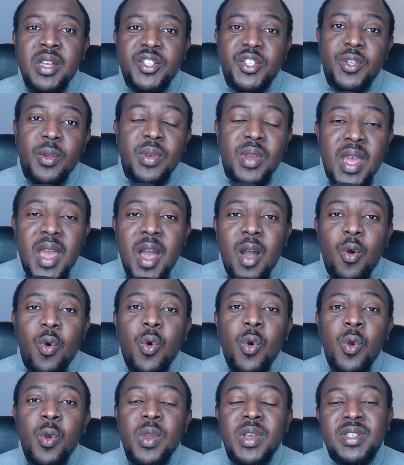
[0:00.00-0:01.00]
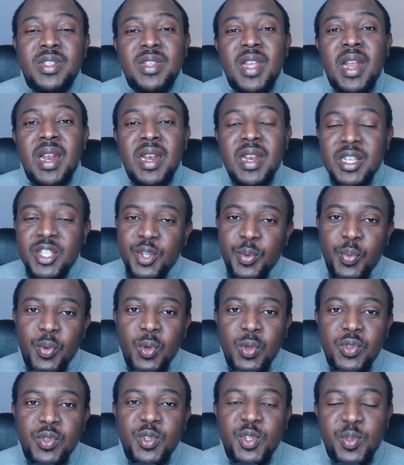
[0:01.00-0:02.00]
So now, who is
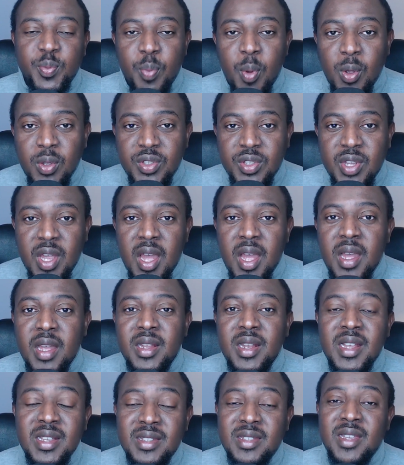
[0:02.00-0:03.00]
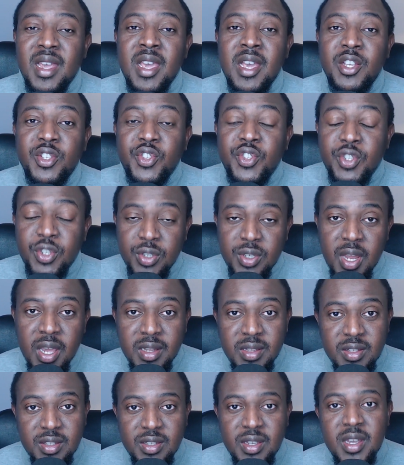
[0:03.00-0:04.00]
eligible to sponsor, let's say, a
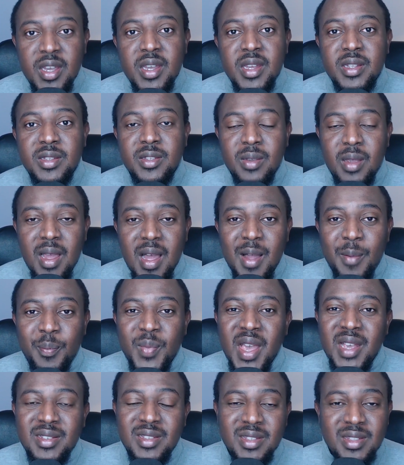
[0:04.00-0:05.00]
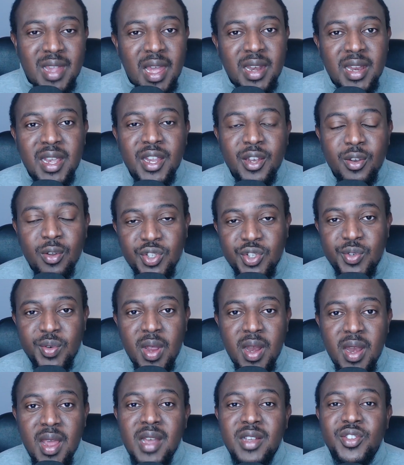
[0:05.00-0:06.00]
student to come and study in
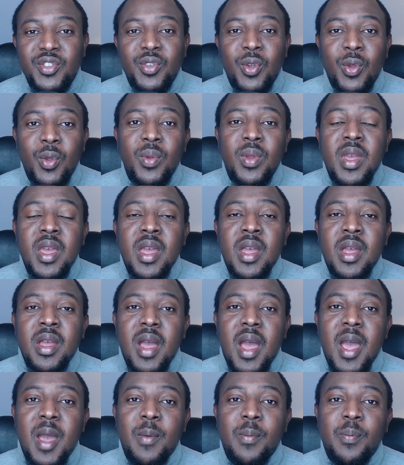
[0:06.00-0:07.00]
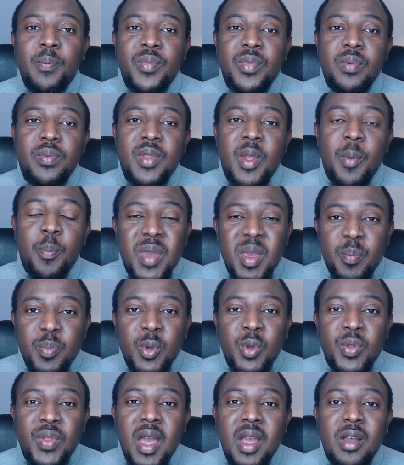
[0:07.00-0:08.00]
Australia? So the
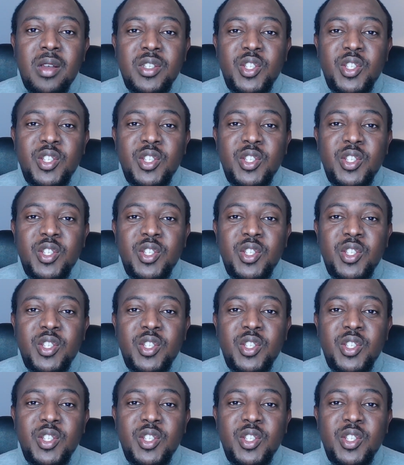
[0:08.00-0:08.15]
people that